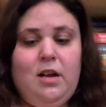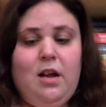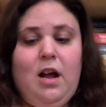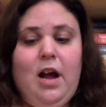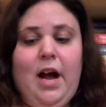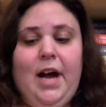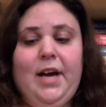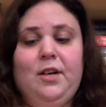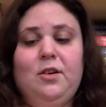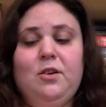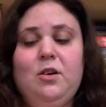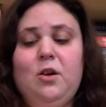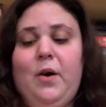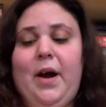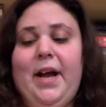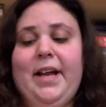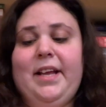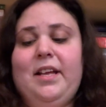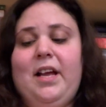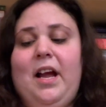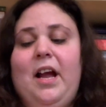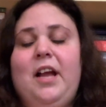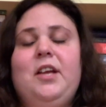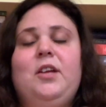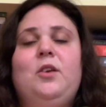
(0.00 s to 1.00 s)
I don't know,
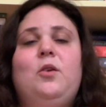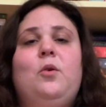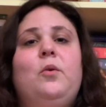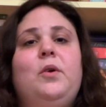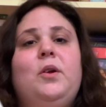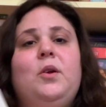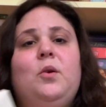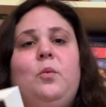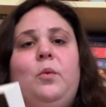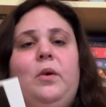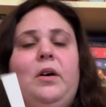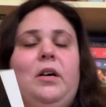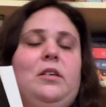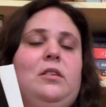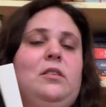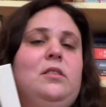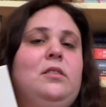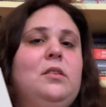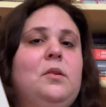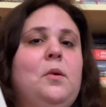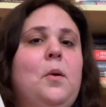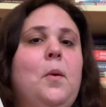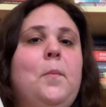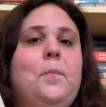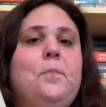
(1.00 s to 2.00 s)
you know what it was?
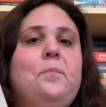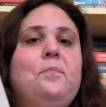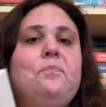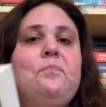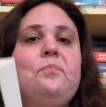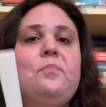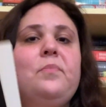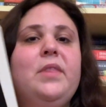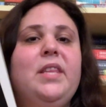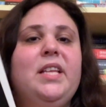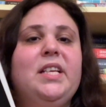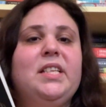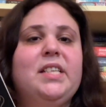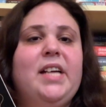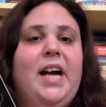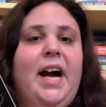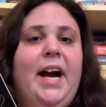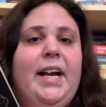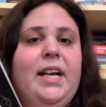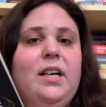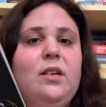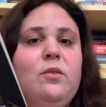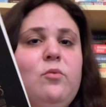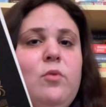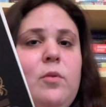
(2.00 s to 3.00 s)
This
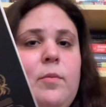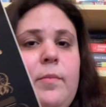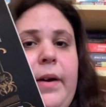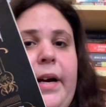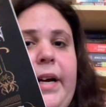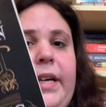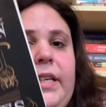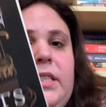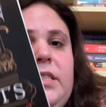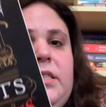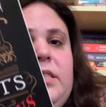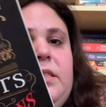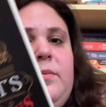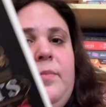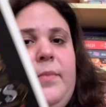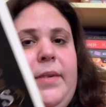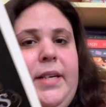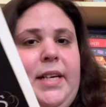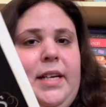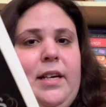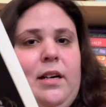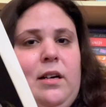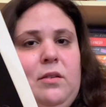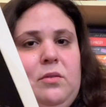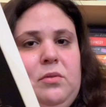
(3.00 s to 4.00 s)
kind of reminded
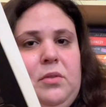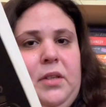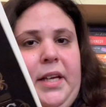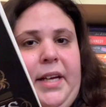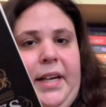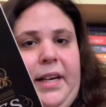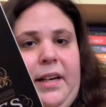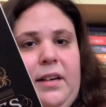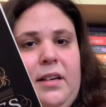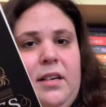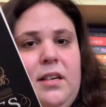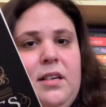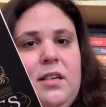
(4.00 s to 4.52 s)
me of like,